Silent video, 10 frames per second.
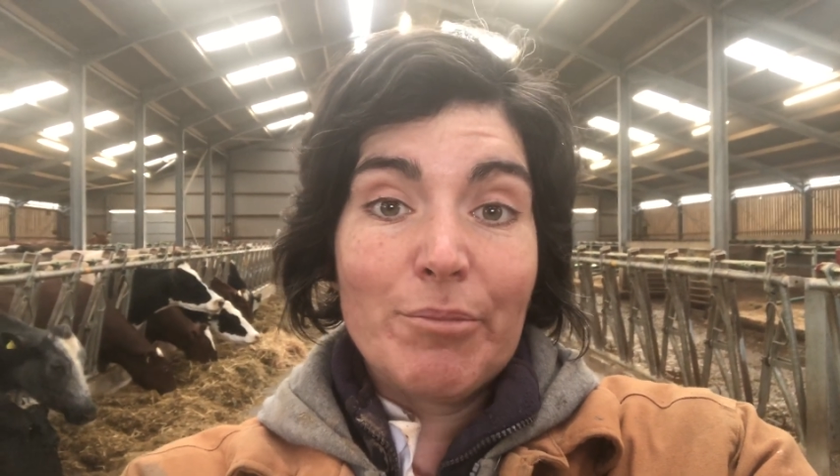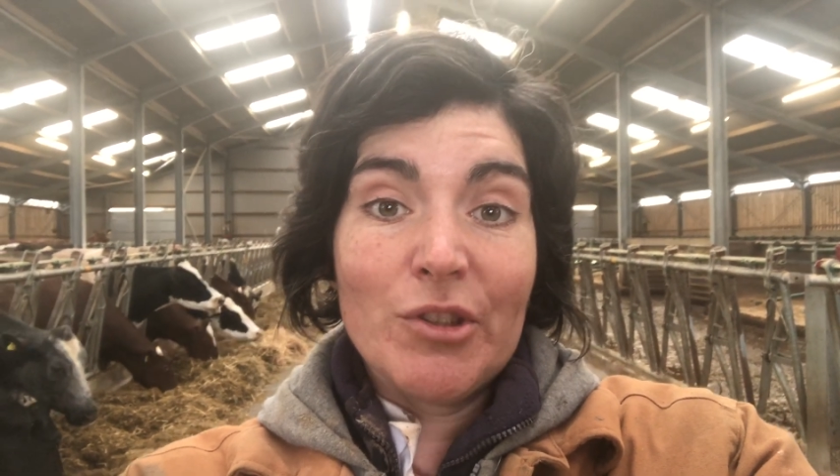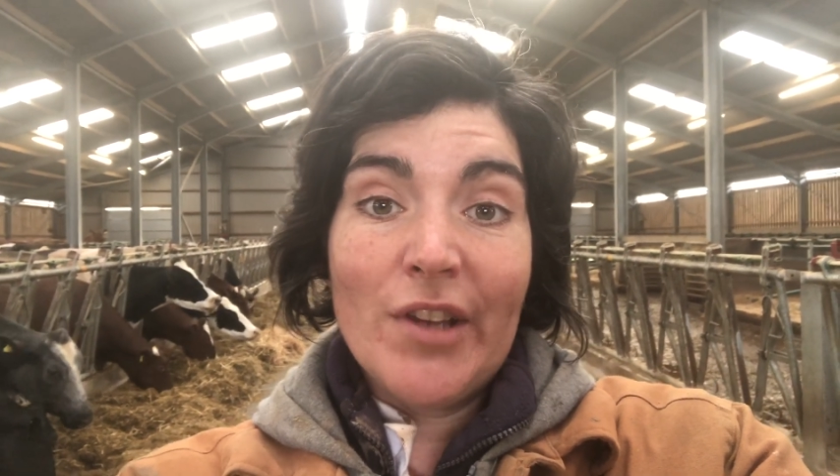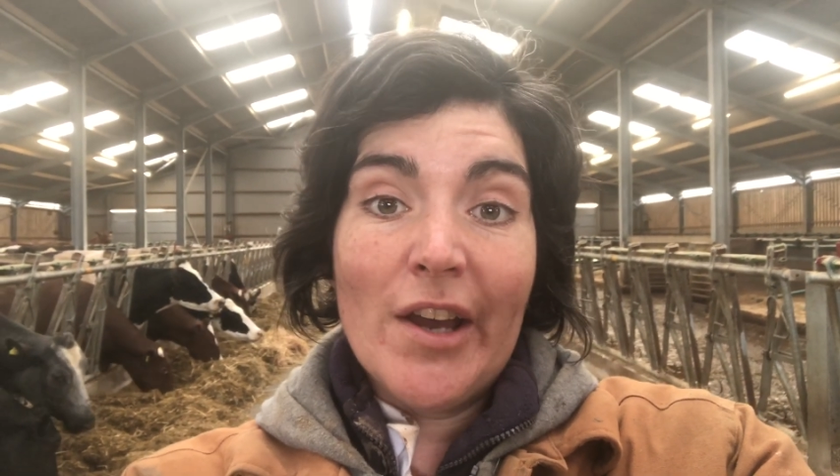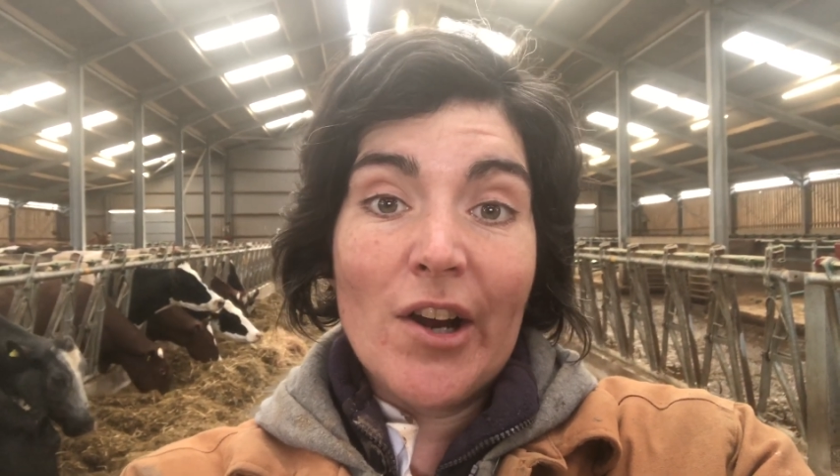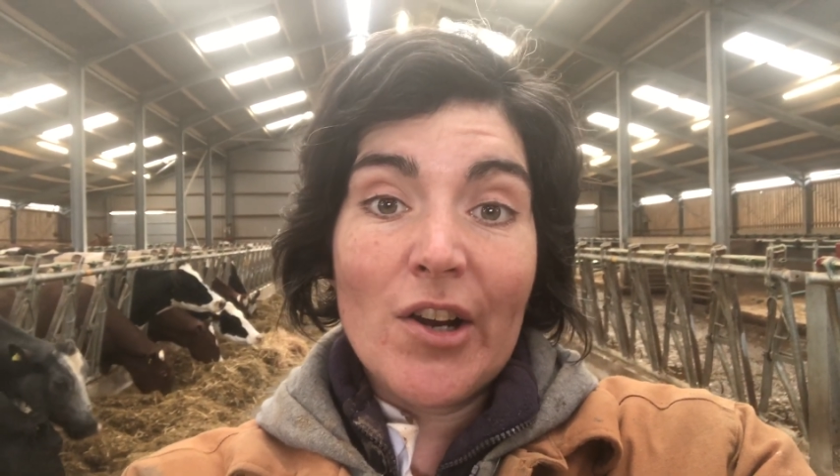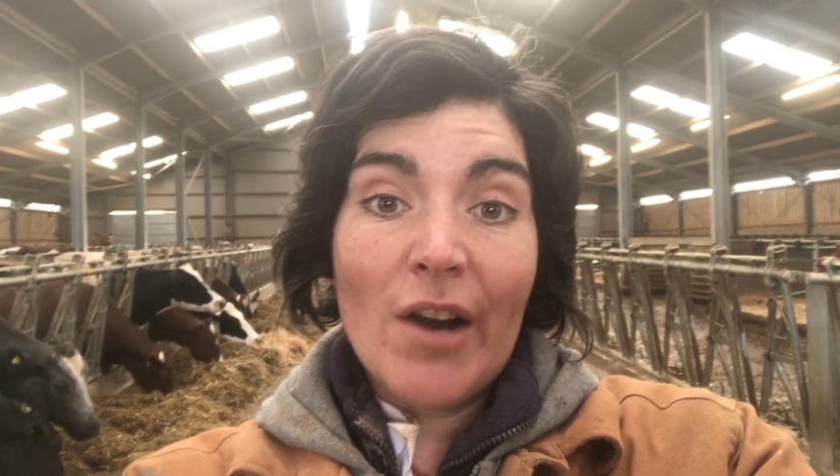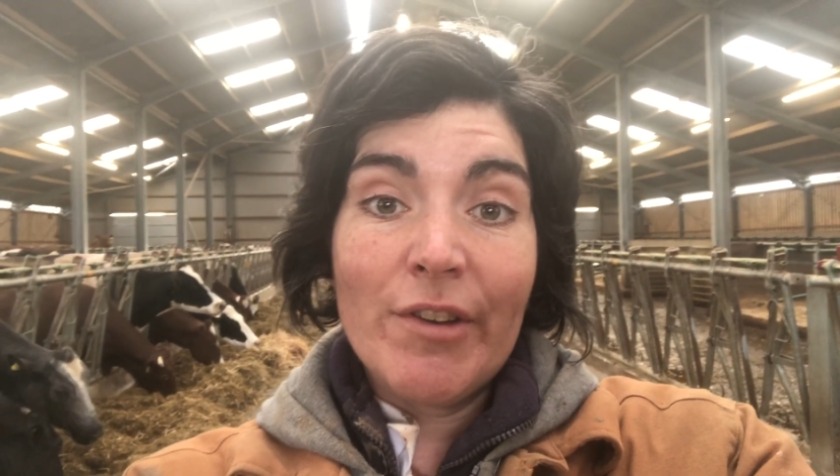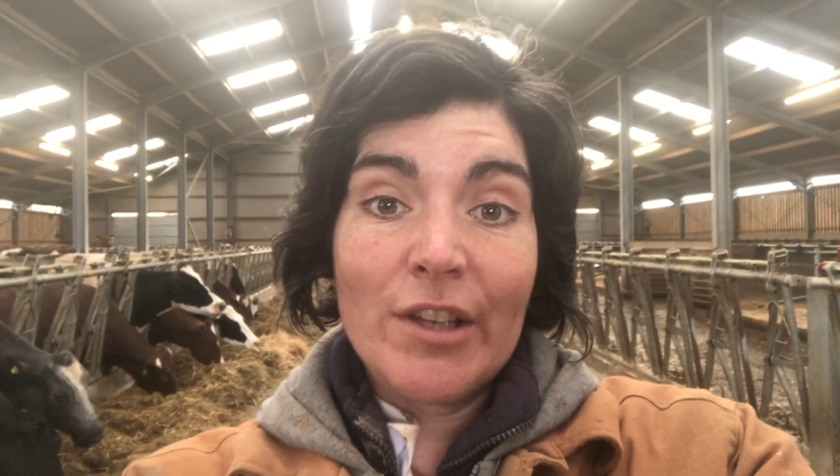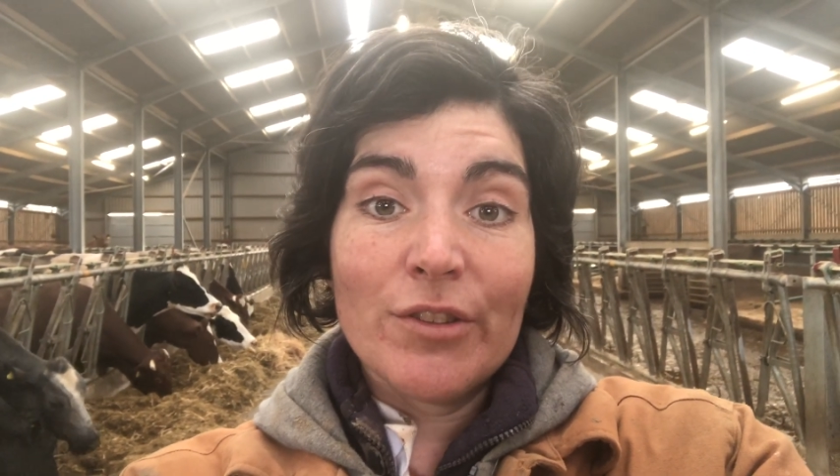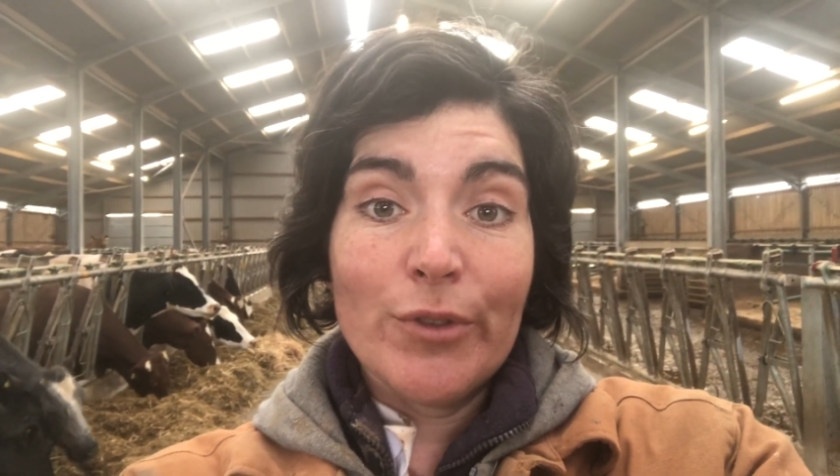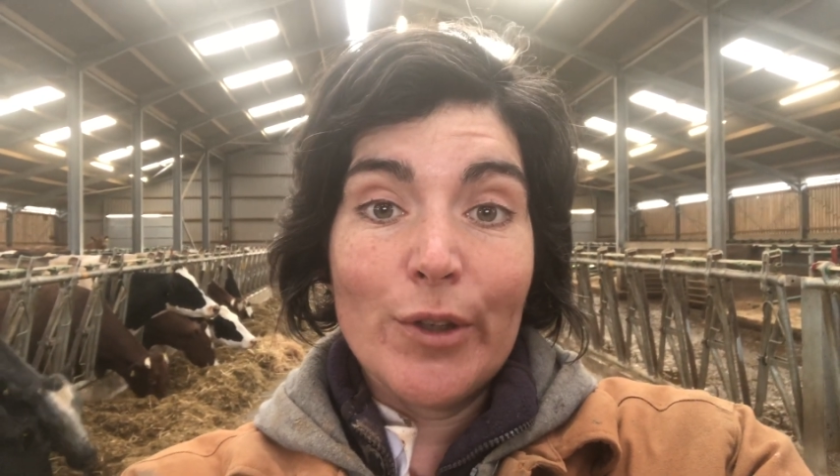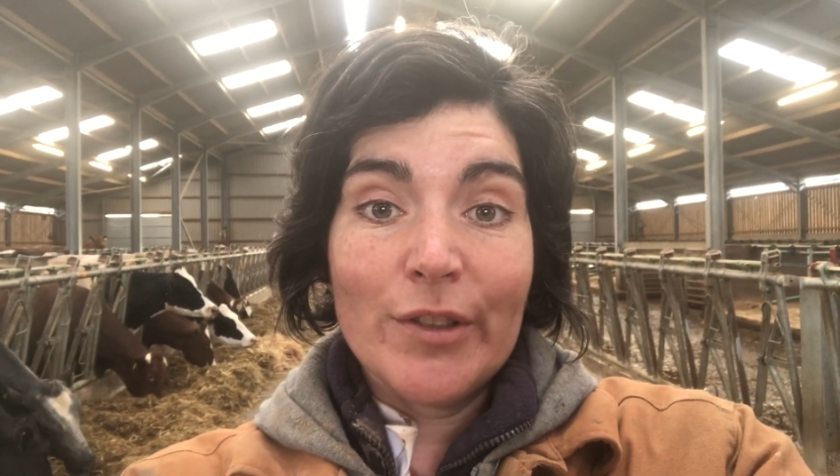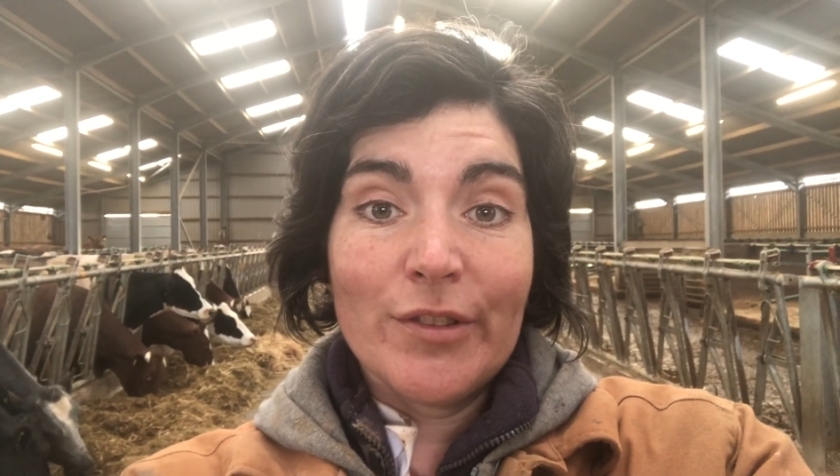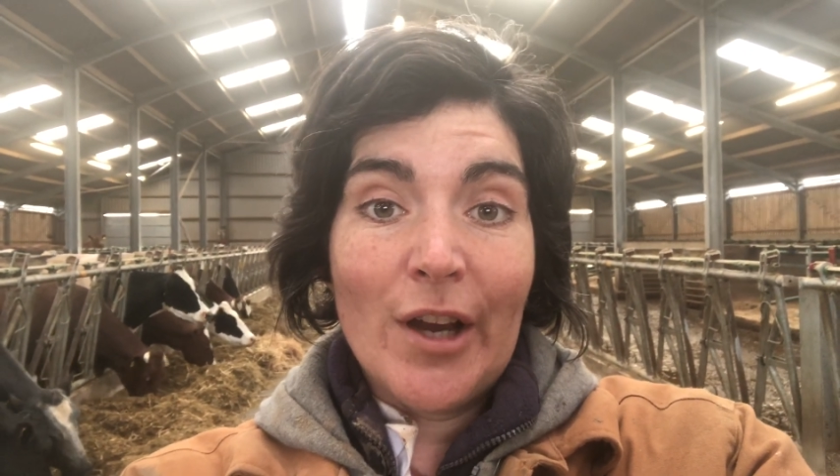Today our calving
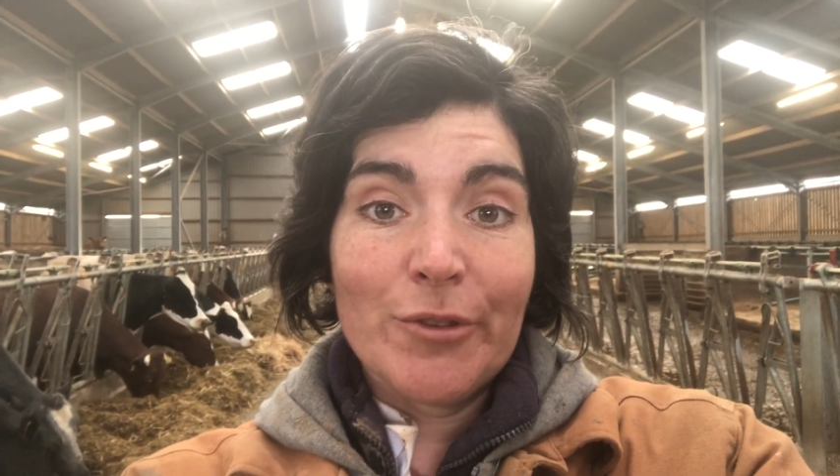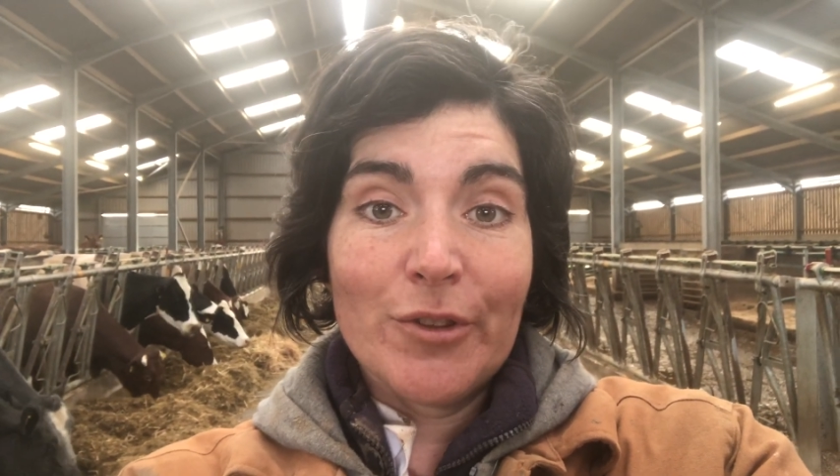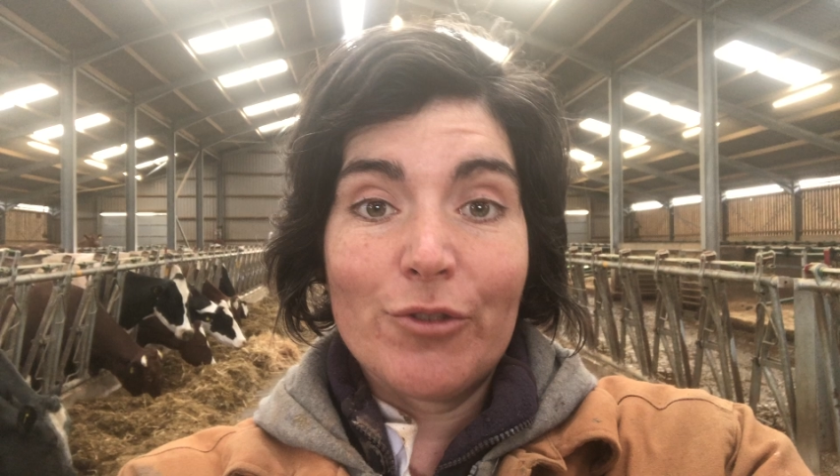interval is down to